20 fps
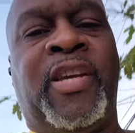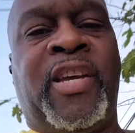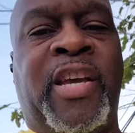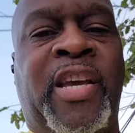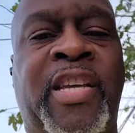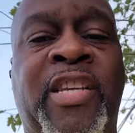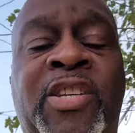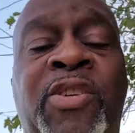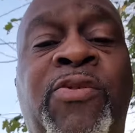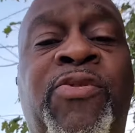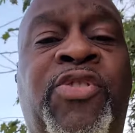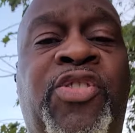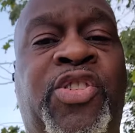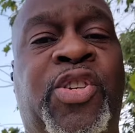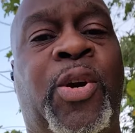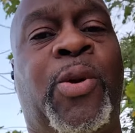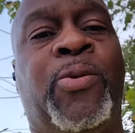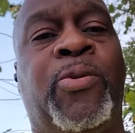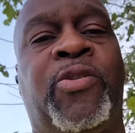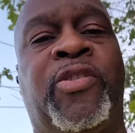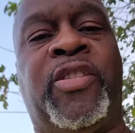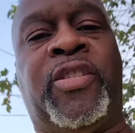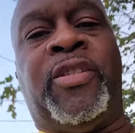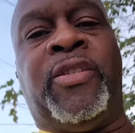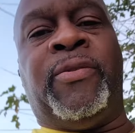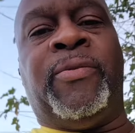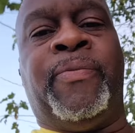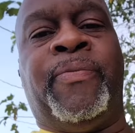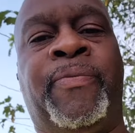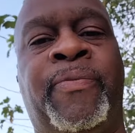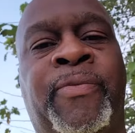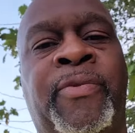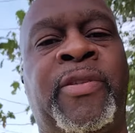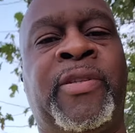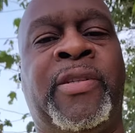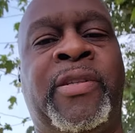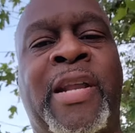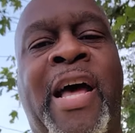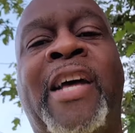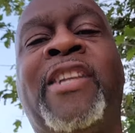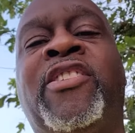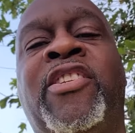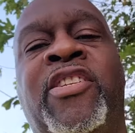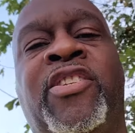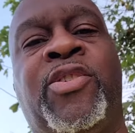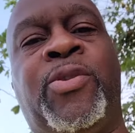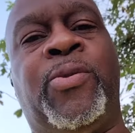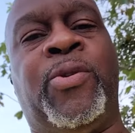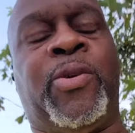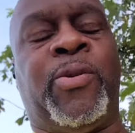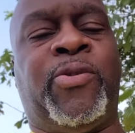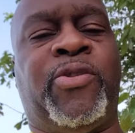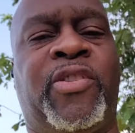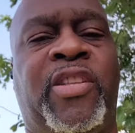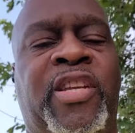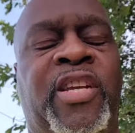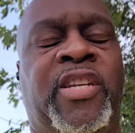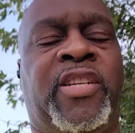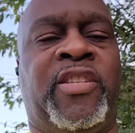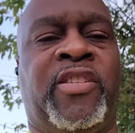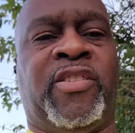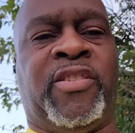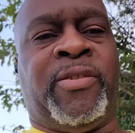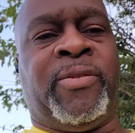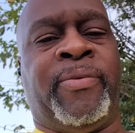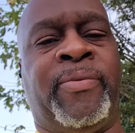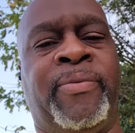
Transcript: And you've chosen not to do those things.